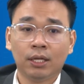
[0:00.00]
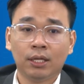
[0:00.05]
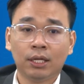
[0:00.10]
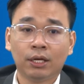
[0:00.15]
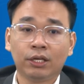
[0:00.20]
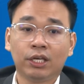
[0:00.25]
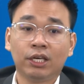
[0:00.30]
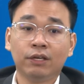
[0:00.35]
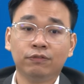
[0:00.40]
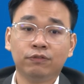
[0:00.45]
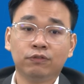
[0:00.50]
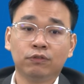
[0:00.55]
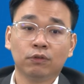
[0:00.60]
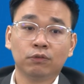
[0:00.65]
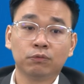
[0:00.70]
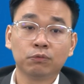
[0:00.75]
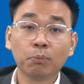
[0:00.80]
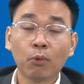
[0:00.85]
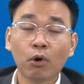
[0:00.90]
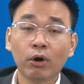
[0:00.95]
Now, it gives
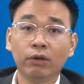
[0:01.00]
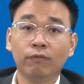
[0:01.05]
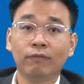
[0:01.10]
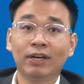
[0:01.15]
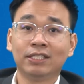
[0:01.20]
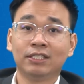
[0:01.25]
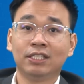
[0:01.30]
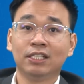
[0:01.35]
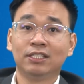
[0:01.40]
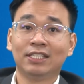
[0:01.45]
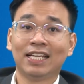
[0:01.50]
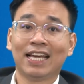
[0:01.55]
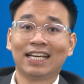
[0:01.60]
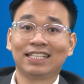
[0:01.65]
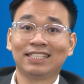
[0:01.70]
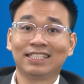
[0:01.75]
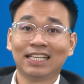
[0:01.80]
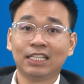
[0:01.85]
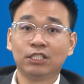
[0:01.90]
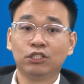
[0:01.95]
small investors the
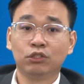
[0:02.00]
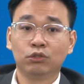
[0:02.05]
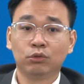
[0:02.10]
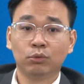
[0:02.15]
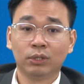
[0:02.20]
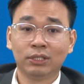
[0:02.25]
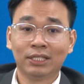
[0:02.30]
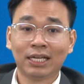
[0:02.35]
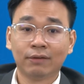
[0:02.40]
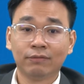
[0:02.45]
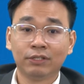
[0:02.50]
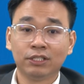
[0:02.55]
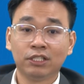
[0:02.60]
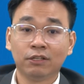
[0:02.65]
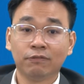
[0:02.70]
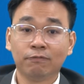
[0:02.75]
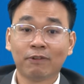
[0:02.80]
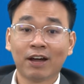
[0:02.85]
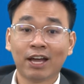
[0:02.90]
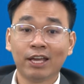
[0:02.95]
access to a
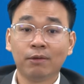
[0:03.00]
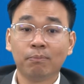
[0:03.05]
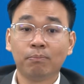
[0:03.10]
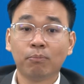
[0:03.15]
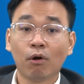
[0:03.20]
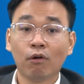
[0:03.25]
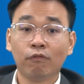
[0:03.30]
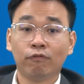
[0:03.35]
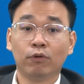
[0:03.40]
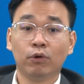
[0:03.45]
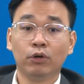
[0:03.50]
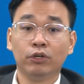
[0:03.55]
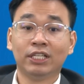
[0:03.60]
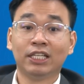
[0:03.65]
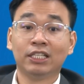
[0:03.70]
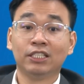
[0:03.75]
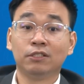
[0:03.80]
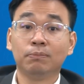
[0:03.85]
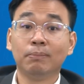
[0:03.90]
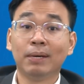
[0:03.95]
diversified portfolio
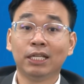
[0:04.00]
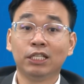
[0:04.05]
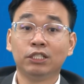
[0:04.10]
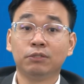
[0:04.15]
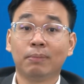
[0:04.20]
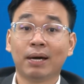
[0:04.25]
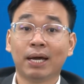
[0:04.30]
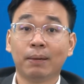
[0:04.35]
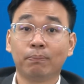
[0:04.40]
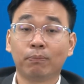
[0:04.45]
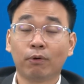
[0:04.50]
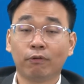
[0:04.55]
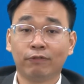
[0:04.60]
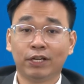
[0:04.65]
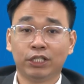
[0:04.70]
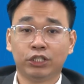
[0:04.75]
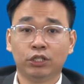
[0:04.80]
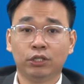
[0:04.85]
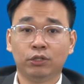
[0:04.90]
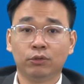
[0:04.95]
that is managed by
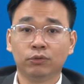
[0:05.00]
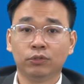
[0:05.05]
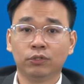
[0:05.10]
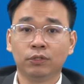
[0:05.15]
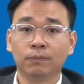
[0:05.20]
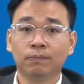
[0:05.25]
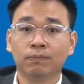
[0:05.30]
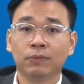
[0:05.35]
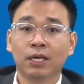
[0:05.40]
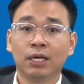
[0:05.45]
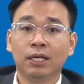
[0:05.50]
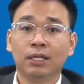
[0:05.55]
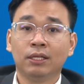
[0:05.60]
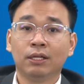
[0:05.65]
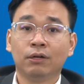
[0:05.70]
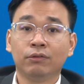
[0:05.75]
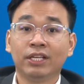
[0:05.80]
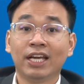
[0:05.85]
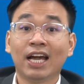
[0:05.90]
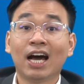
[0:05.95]
professionals.
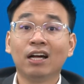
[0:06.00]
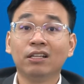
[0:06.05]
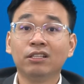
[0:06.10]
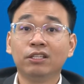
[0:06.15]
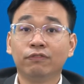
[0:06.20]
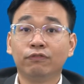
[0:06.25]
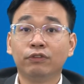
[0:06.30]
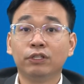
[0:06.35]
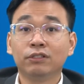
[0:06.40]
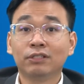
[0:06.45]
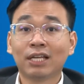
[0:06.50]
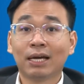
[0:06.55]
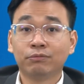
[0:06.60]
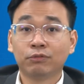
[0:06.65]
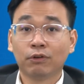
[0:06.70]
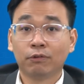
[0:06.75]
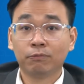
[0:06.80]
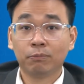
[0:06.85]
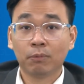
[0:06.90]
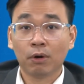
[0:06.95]
Now, there are different
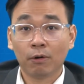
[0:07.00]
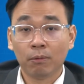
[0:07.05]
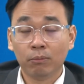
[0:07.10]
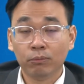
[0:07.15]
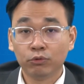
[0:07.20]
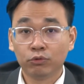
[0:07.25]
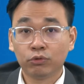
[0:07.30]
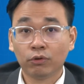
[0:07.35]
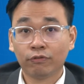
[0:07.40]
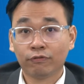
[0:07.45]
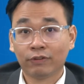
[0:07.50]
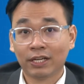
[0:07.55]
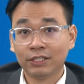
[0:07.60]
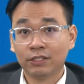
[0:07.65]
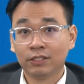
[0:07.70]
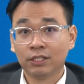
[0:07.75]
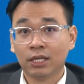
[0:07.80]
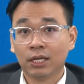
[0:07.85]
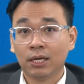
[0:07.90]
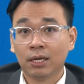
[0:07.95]
types of mutual
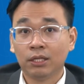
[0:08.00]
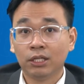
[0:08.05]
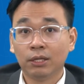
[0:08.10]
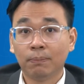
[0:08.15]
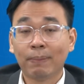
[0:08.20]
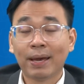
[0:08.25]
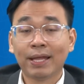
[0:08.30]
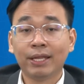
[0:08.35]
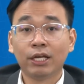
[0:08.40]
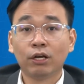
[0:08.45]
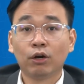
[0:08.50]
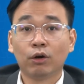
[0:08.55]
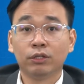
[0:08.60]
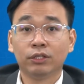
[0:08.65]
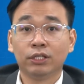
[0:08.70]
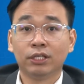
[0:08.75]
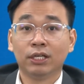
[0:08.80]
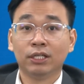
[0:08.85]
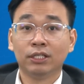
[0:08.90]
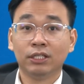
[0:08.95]
funds depending
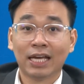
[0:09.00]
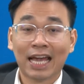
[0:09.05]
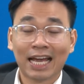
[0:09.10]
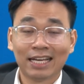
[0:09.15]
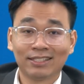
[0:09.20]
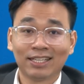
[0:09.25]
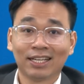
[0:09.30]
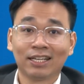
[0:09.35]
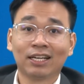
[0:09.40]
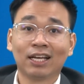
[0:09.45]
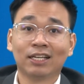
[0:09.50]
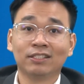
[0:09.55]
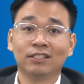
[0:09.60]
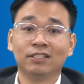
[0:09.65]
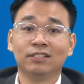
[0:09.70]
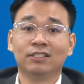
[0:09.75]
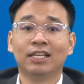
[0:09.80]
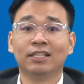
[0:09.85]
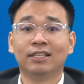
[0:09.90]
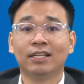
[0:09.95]
on the asset
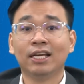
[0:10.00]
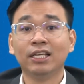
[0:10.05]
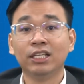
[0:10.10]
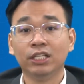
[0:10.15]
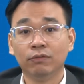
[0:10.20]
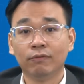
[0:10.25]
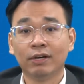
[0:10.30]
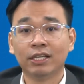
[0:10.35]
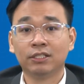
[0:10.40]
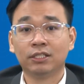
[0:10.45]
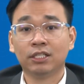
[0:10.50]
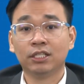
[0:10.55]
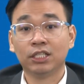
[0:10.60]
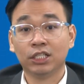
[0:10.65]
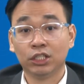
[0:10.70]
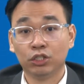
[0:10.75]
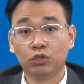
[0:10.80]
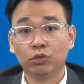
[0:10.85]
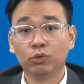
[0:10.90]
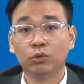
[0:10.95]
classes that they're invested
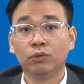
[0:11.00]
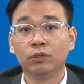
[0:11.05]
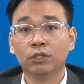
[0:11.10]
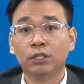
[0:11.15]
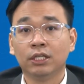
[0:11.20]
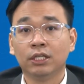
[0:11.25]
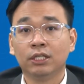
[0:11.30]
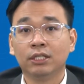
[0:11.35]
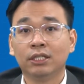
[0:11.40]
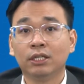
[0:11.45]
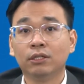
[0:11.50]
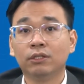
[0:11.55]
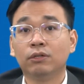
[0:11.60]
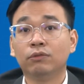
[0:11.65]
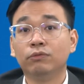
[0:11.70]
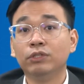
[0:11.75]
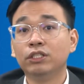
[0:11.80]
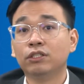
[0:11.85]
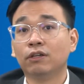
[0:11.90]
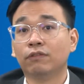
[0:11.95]
into. Now, the
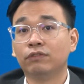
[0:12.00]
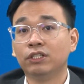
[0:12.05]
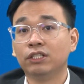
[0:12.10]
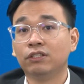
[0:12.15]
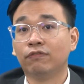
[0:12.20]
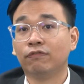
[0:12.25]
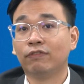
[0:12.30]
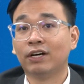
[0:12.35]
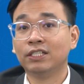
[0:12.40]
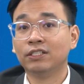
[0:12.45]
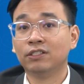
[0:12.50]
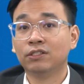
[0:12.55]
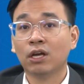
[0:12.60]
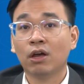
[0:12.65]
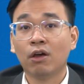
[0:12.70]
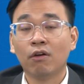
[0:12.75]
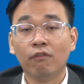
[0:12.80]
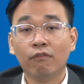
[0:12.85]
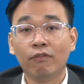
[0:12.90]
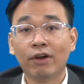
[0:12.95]
risk of these funds
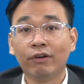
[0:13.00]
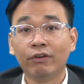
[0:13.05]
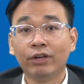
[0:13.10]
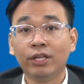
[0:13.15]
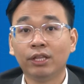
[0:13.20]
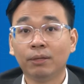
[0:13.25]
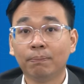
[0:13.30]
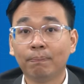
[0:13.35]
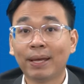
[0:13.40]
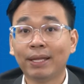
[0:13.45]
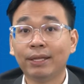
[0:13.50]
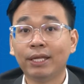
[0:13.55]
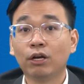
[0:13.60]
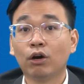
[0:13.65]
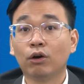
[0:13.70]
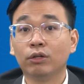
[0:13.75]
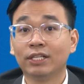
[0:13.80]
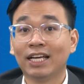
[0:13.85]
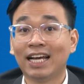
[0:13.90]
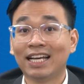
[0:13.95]
vary
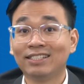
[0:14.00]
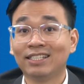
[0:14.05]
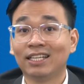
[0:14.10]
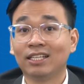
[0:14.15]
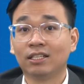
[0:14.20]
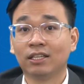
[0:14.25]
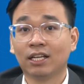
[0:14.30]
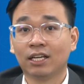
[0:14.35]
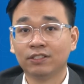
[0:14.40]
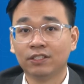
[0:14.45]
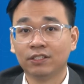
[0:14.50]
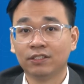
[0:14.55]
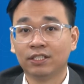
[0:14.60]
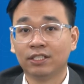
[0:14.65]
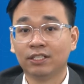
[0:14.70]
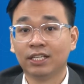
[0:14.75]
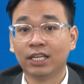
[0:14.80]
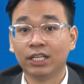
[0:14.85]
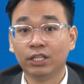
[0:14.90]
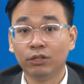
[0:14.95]
depending on the asset classes
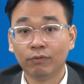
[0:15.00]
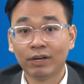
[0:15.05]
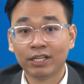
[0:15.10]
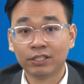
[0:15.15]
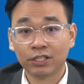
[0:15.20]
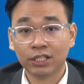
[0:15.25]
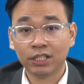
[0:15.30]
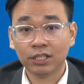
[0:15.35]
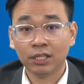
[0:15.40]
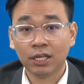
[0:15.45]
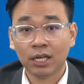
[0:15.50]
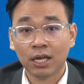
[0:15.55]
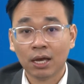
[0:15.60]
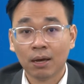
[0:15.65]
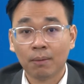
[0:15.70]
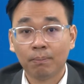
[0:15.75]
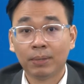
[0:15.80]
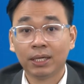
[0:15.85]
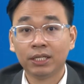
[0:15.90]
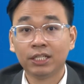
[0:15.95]
that they invest in,
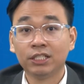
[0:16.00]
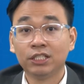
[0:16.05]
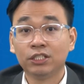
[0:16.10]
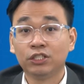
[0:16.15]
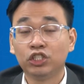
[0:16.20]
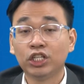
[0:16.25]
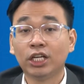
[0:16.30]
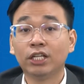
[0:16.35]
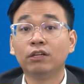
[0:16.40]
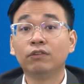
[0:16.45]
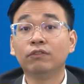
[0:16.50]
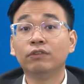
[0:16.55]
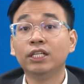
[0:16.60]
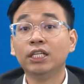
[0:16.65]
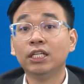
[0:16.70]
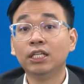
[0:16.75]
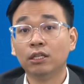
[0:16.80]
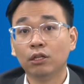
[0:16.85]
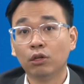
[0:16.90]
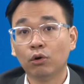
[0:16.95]
but it is
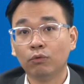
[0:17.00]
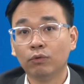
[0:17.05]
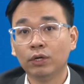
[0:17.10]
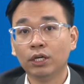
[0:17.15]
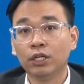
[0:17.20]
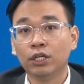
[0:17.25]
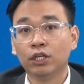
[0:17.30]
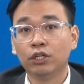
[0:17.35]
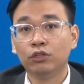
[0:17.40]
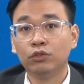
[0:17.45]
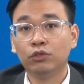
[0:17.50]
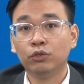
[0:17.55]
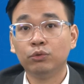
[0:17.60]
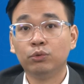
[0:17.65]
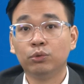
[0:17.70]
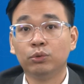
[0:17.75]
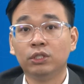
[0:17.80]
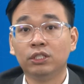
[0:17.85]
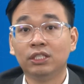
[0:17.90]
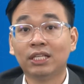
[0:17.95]
generally lower due
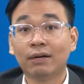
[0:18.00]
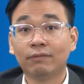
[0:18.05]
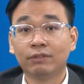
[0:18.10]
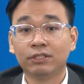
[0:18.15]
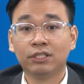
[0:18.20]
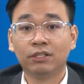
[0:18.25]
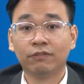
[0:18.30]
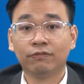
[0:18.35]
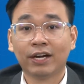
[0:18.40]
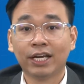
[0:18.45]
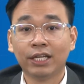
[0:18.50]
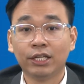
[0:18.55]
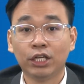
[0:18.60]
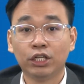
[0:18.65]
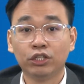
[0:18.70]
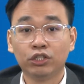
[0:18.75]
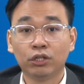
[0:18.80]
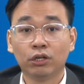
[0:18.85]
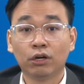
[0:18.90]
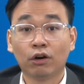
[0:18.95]
to the diversified
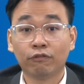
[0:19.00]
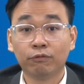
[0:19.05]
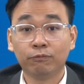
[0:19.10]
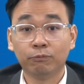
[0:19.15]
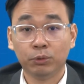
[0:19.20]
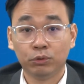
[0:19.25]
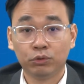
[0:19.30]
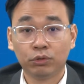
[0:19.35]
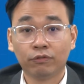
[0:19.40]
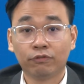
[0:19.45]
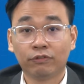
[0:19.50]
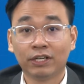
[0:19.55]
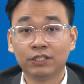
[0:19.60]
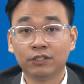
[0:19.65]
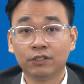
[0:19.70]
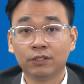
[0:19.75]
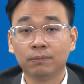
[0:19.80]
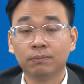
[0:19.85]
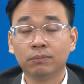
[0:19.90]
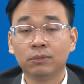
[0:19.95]
nature of mutual
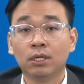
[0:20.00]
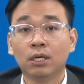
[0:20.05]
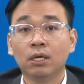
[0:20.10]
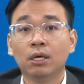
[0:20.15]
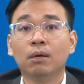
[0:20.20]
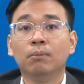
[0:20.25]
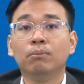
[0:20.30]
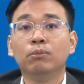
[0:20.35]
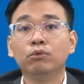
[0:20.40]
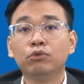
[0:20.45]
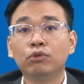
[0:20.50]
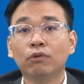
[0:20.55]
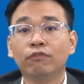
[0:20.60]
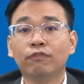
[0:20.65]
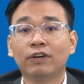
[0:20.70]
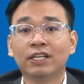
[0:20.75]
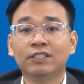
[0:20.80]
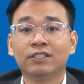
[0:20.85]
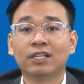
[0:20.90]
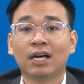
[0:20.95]
funds. Mutual
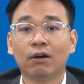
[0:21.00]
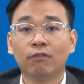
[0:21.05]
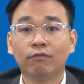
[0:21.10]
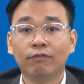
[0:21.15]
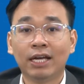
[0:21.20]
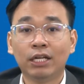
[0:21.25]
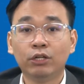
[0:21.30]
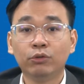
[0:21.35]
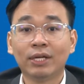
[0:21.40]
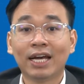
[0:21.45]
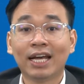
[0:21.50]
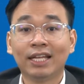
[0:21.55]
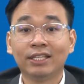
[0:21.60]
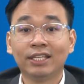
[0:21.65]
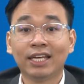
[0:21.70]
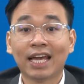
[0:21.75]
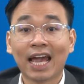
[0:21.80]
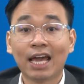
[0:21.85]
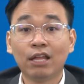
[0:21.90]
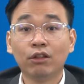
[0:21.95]
funds are valued at
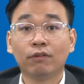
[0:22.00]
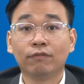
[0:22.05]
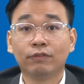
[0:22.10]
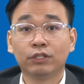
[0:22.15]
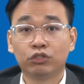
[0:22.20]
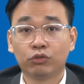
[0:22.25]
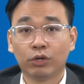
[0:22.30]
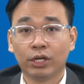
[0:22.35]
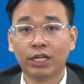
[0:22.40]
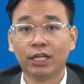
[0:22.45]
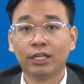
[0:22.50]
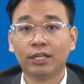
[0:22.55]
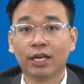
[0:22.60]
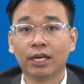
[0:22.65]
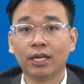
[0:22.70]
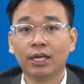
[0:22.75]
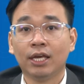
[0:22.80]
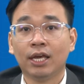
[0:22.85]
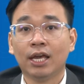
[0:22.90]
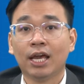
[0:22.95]
the end of a trading
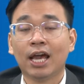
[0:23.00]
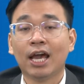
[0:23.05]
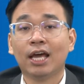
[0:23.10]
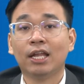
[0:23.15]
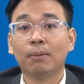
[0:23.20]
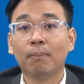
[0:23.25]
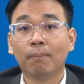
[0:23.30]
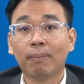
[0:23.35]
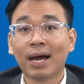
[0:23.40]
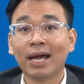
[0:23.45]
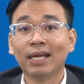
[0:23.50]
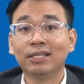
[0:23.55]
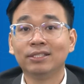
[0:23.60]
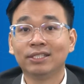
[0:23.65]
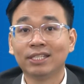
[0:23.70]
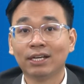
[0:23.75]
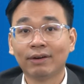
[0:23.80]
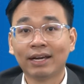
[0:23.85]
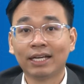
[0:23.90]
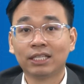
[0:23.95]
day, and the buy and
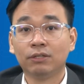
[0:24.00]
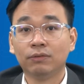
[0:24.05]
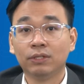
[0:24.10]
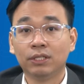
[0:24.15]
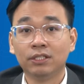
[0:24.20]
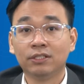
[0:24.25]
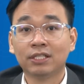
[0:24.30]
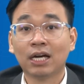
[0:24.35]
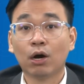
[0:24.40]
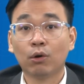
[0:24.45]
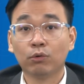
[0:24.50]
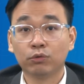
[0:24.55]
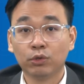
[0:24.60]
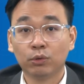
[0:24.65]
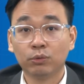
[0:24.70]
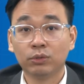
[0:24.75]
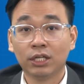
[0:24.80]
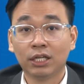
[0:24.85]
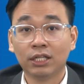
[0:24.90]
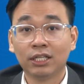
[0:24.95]
sell activities are
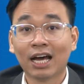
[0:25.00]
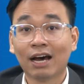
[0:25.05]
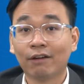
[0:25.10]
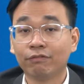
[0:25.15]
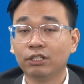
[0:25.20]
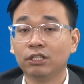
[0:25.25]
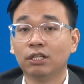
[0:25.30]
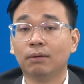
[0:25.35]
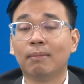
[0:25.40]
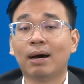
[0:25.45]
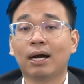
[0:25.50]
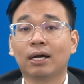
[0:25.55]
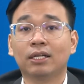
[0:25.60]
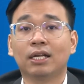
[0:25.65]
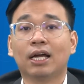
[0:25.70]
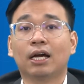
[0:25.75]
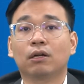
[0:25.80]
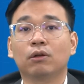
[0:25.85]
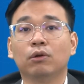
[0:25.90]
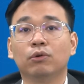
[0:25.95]
also done after the
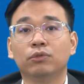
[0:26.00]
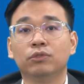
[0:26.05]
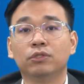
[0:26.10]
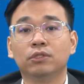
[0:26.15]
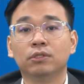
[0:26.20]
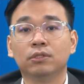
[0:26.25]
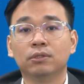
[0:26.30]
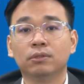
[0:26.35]
market are closed.